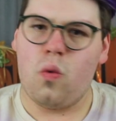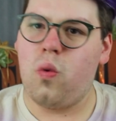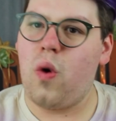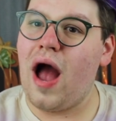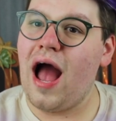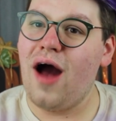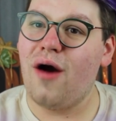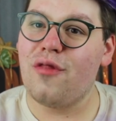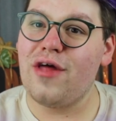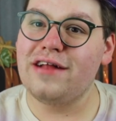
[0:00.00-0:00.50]

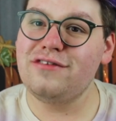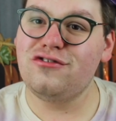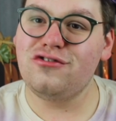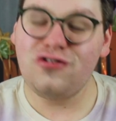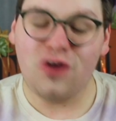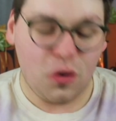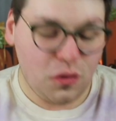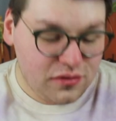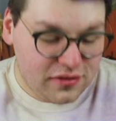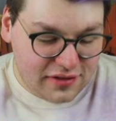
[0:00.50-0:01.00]
Wow, that's
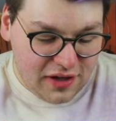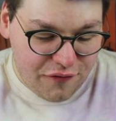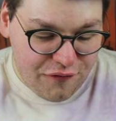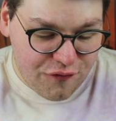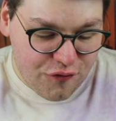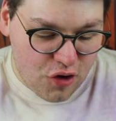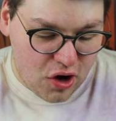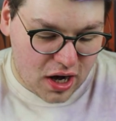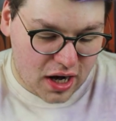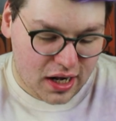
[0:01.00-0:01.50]
so
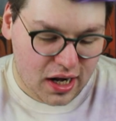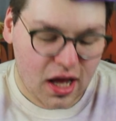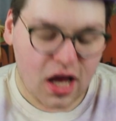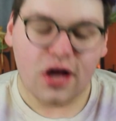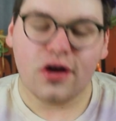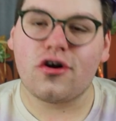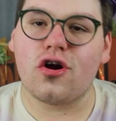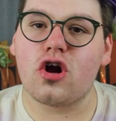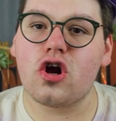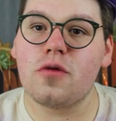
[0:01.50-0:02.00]
different.
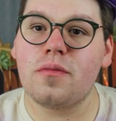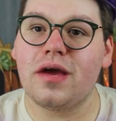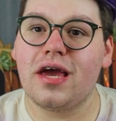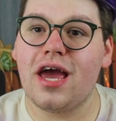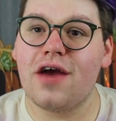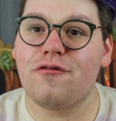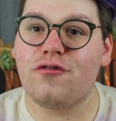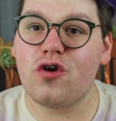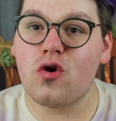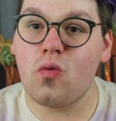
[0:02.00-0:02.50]
Kirby,
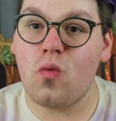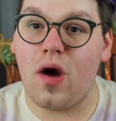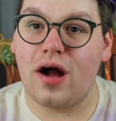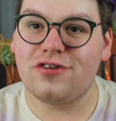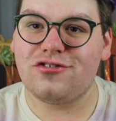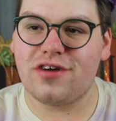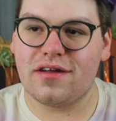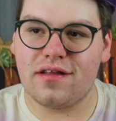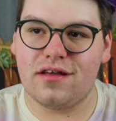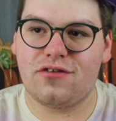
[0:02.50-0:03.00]
if you're
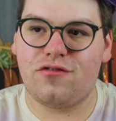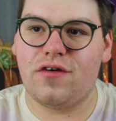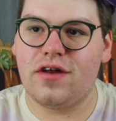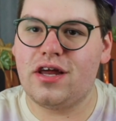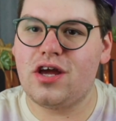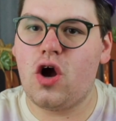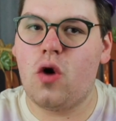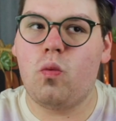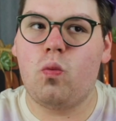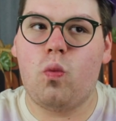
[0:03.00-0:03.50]
watching this video,